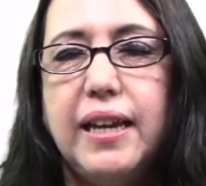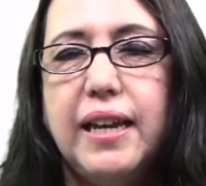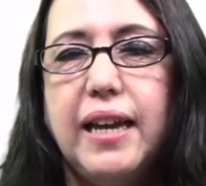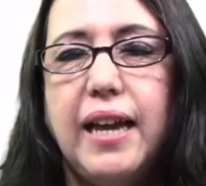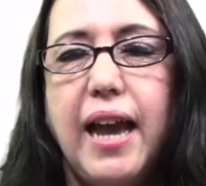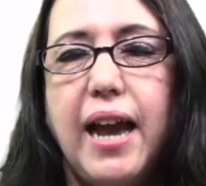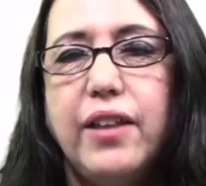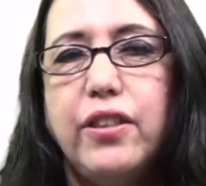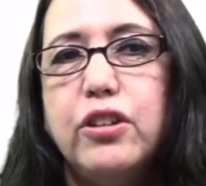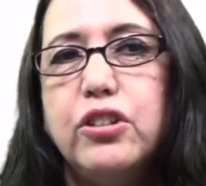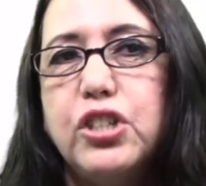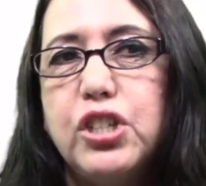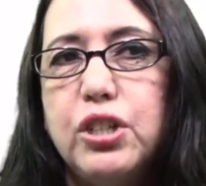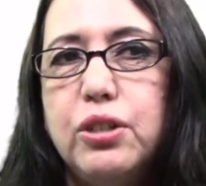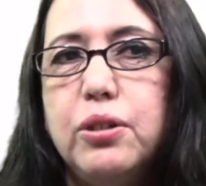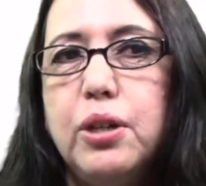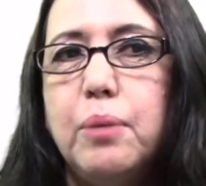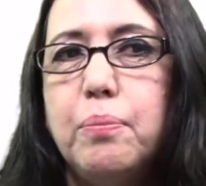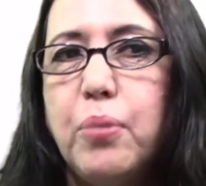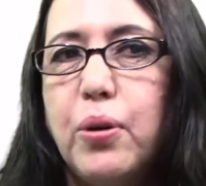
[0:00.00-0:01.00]
And there are two
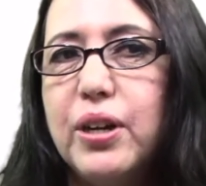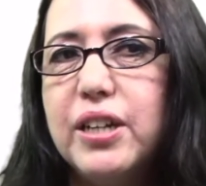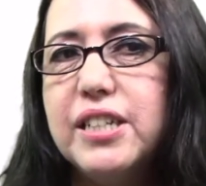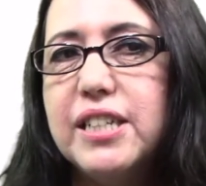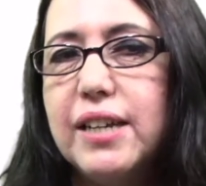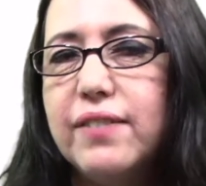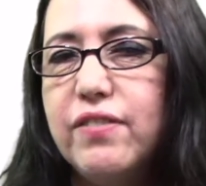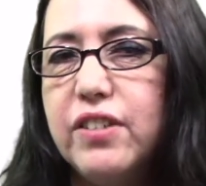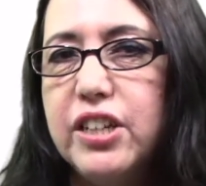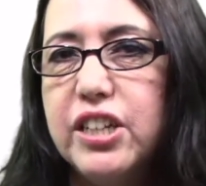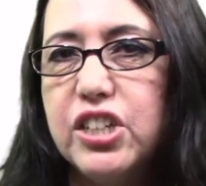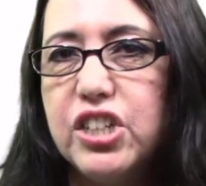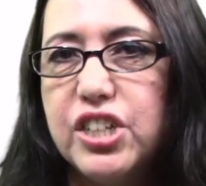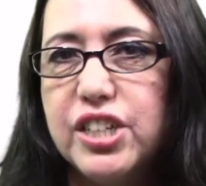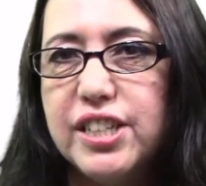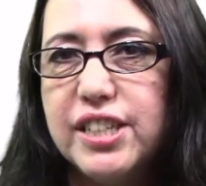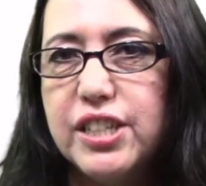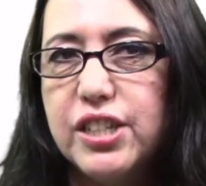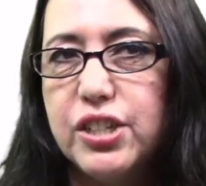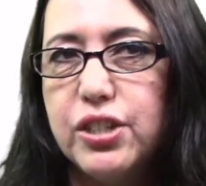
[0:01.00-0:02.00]
important
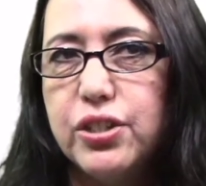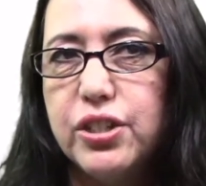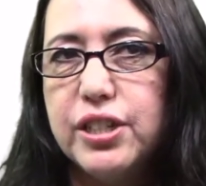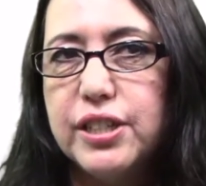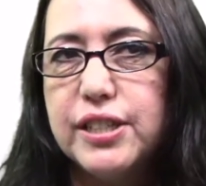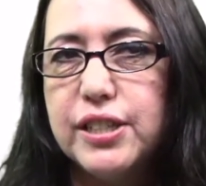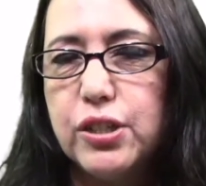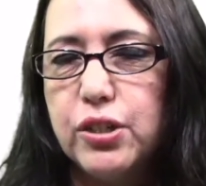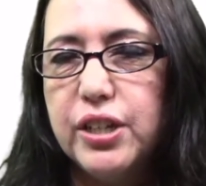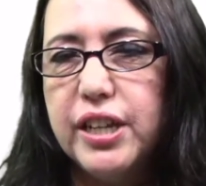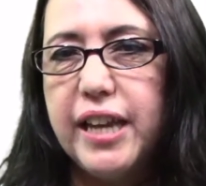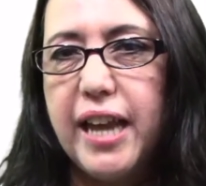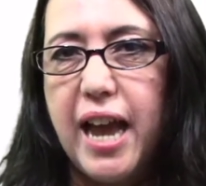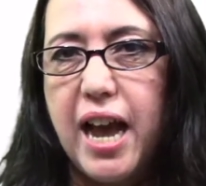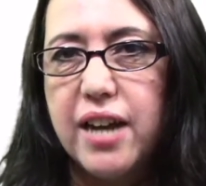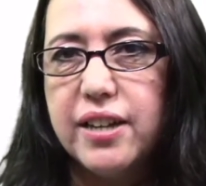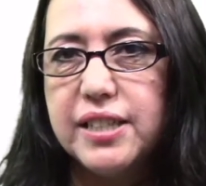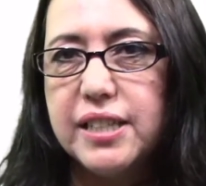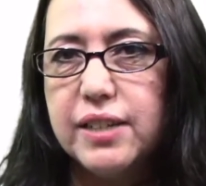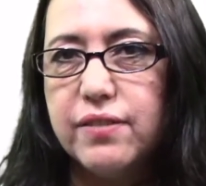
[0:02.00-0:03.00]
definitions concerning
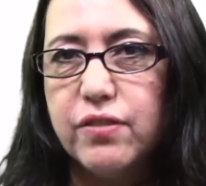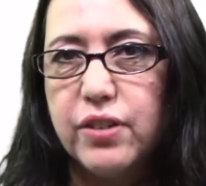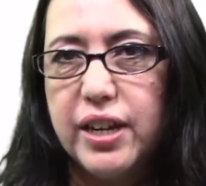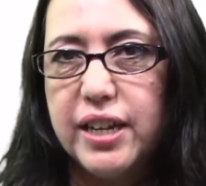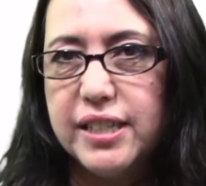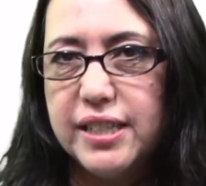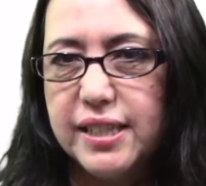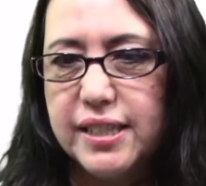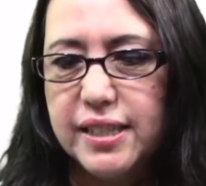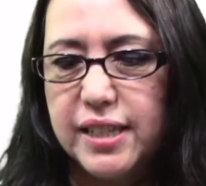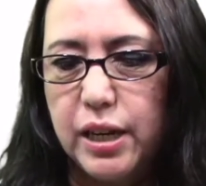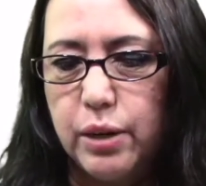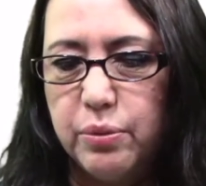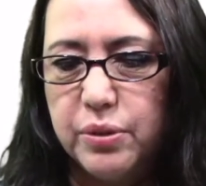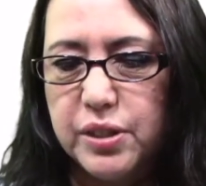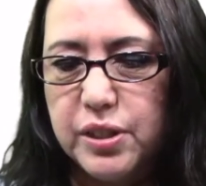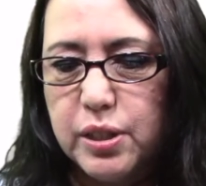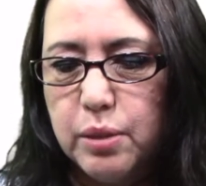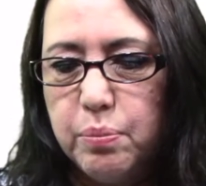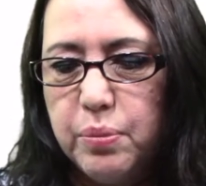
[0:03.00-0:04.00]
housing for SSI
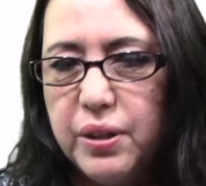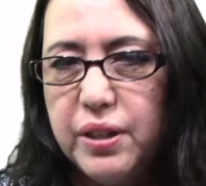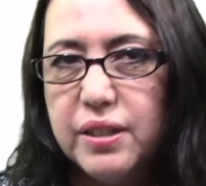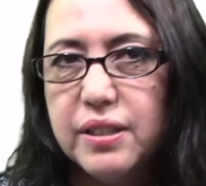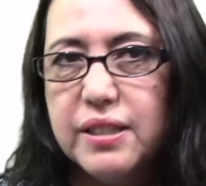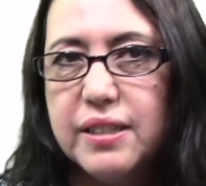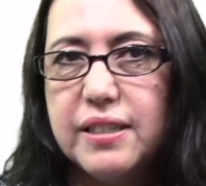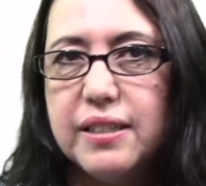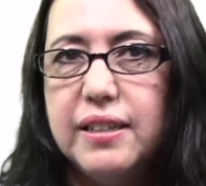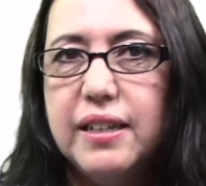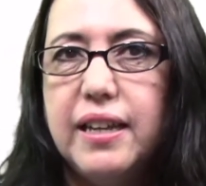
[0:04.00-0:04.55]
recipients.